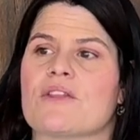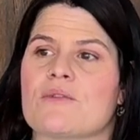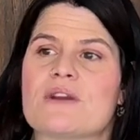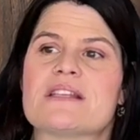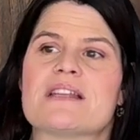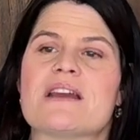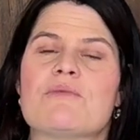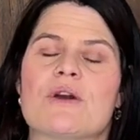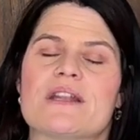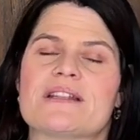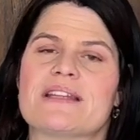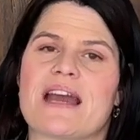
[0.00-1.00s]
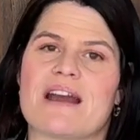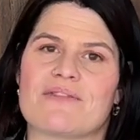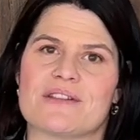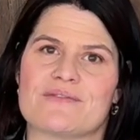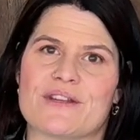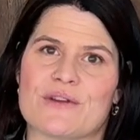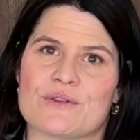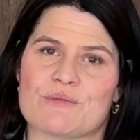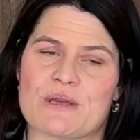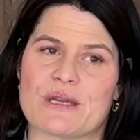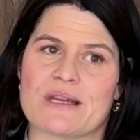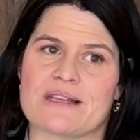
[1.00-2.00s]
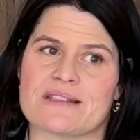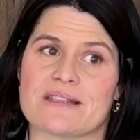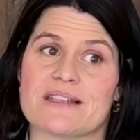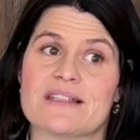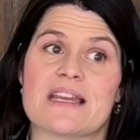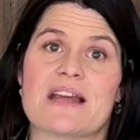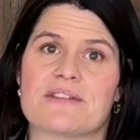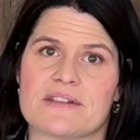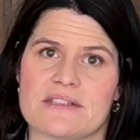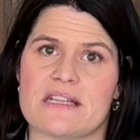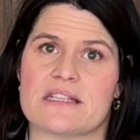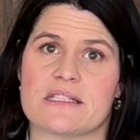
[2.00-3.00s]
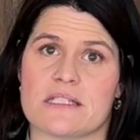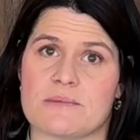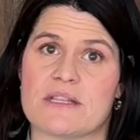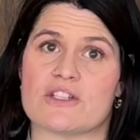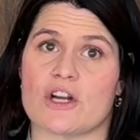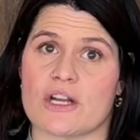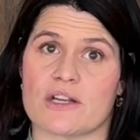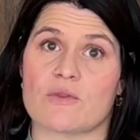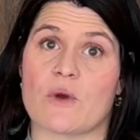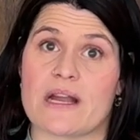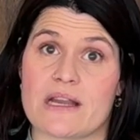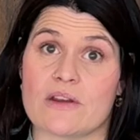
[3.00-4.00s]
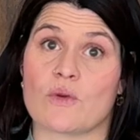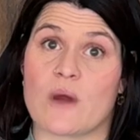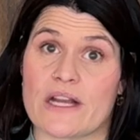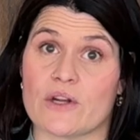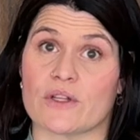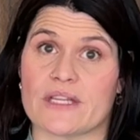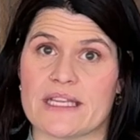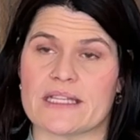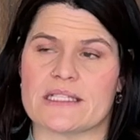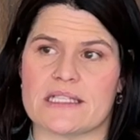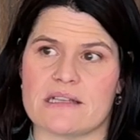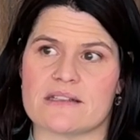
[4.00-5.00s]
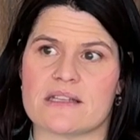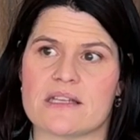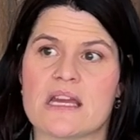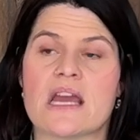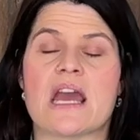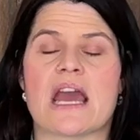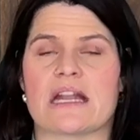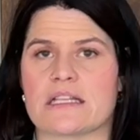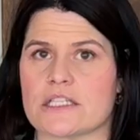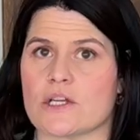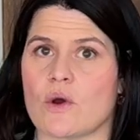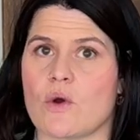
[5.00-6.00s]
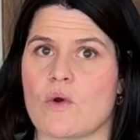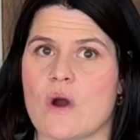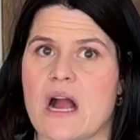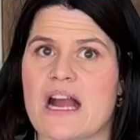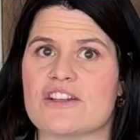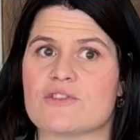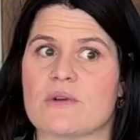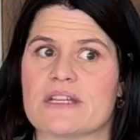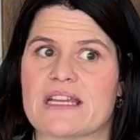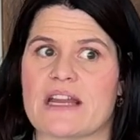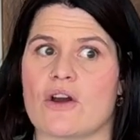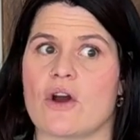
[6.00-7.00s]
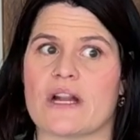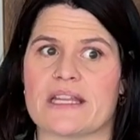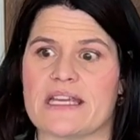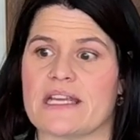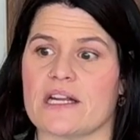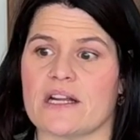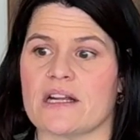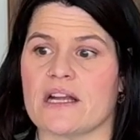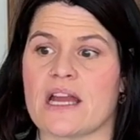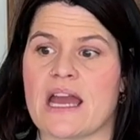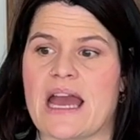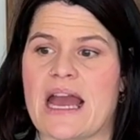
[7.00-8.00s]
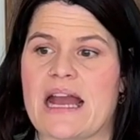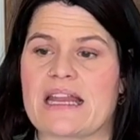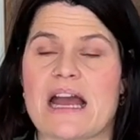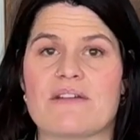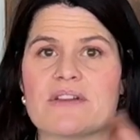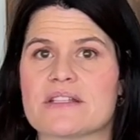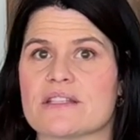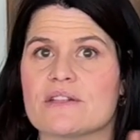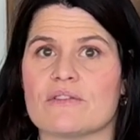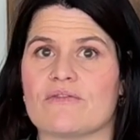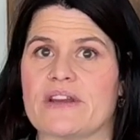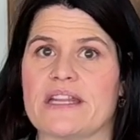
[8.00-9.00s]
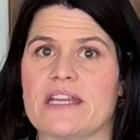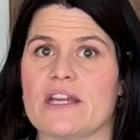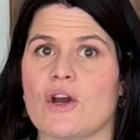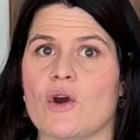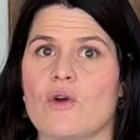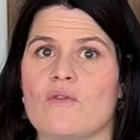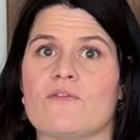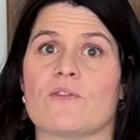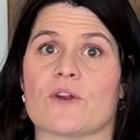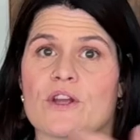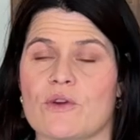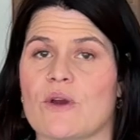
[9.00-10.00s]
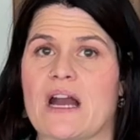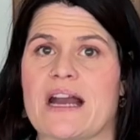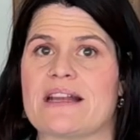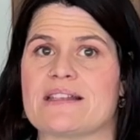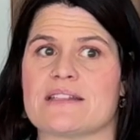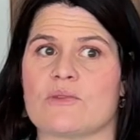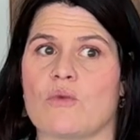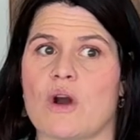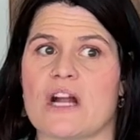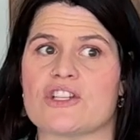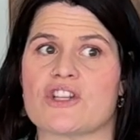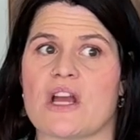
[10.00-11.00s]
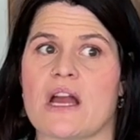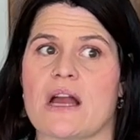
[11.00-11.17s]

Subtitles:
the reason I wanted to have this video is because Lisianthus need to be started quite early in the season. And so I just wanted to get on here and have this little video for you guys to watch.